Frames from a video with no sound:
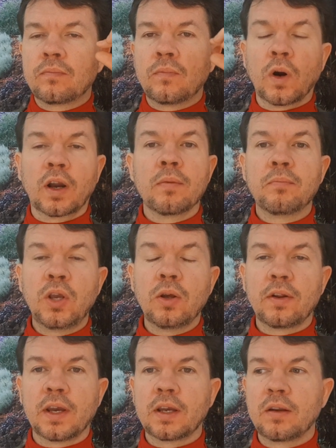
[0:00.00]
or a
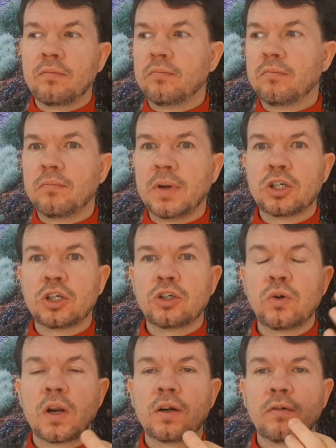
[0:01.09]
computer that can measure
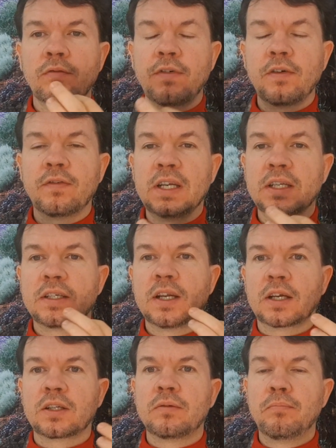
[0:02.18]

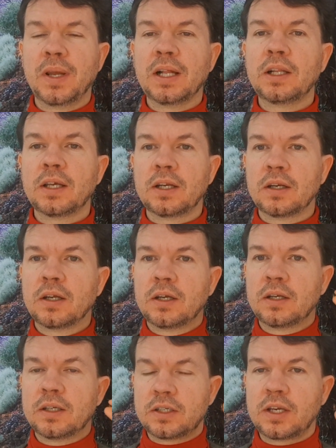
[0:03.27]
256 million
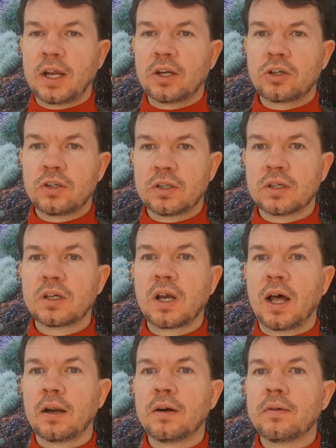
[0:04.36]
distinctions in
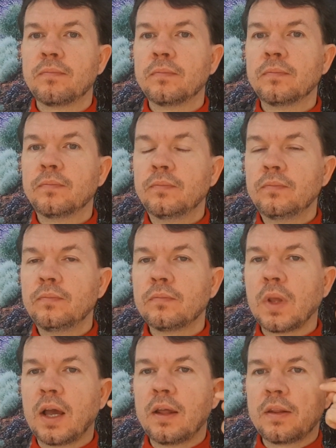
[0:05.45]
color,
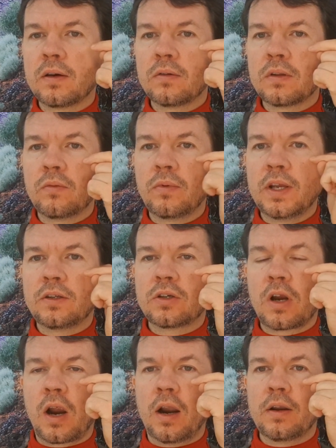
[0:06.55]
that we
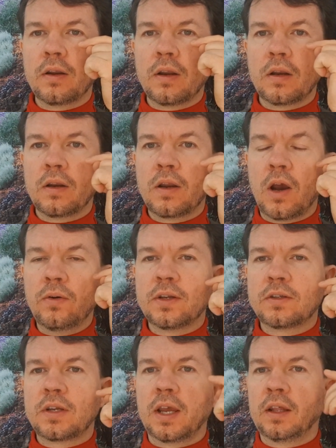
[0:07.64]
start
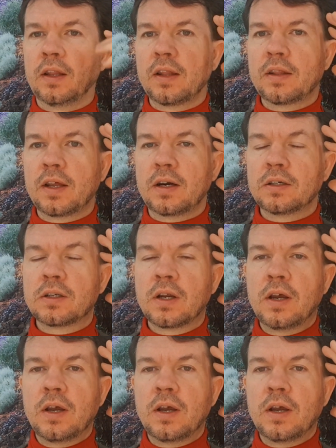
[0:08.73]
noticing that there's